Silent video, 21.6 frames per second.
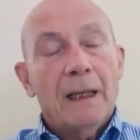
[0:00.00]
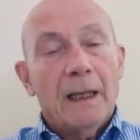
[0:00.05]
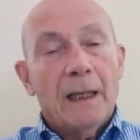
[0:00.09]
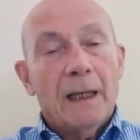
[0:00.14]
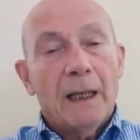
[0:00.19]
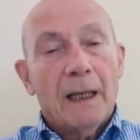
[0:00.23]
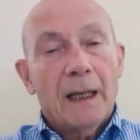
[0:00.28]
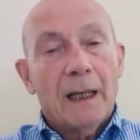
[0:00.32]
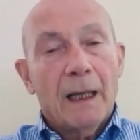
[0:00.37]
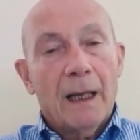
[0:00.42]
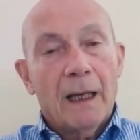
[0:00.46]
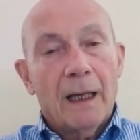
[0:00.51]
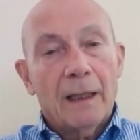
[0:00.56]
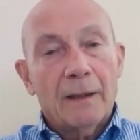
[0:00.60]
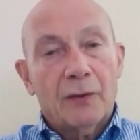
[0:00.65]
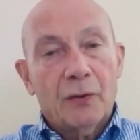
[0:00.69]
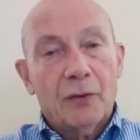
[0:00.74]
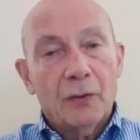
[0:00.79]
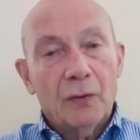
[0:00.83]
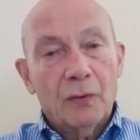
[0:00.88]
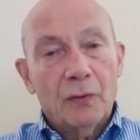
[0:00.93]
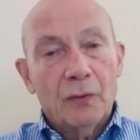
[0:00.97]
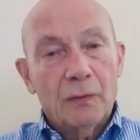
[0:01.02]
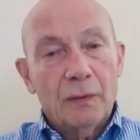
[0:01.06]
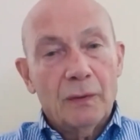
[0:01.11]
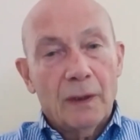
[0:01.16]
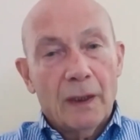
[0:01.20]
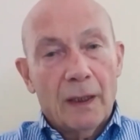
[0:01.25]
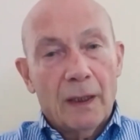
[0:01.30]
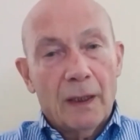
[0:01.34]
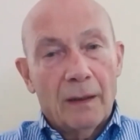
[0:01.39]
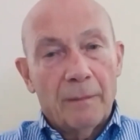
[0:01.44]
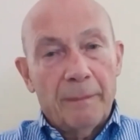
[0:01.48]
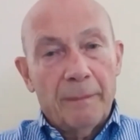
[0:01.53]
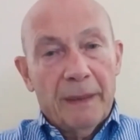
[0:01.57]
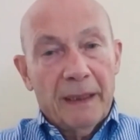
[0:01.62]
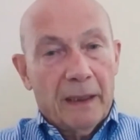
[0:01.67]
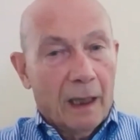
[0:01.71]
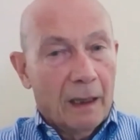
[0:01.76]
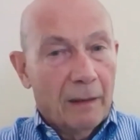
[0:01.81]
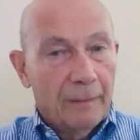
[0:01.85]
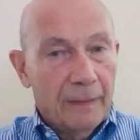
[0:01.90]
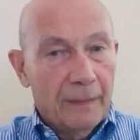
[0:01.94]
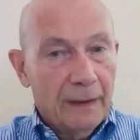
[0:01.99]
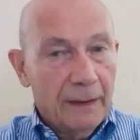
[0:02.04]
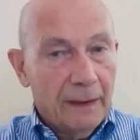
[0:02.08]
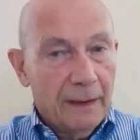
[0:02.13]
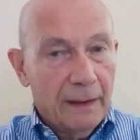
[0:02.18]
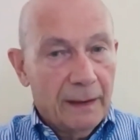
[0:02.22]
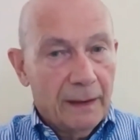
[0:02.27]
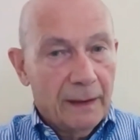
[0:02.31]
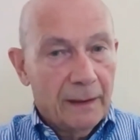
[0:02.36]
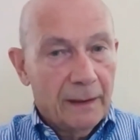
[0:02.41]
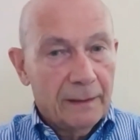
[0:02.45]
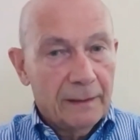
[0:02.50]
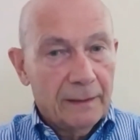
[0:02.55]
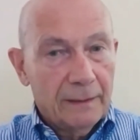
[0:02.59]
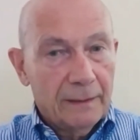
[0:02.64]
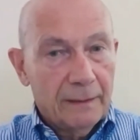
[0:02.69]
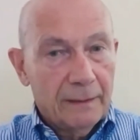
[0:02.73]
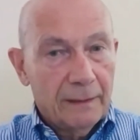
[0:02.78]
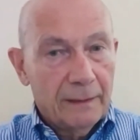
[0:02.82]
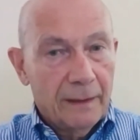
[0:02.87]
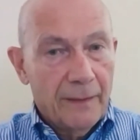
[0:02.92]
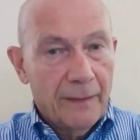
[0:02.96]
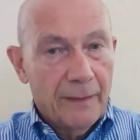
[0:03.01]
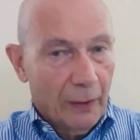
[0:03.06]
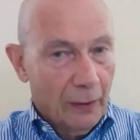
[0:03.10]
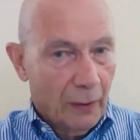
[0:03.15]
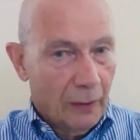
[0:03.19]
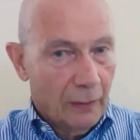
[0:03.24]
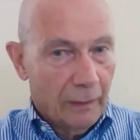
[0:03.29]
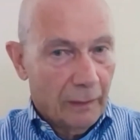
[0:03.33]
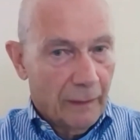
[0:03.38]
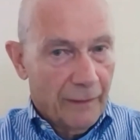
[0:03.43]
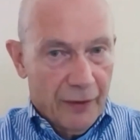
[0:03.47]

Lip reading: to become the law of the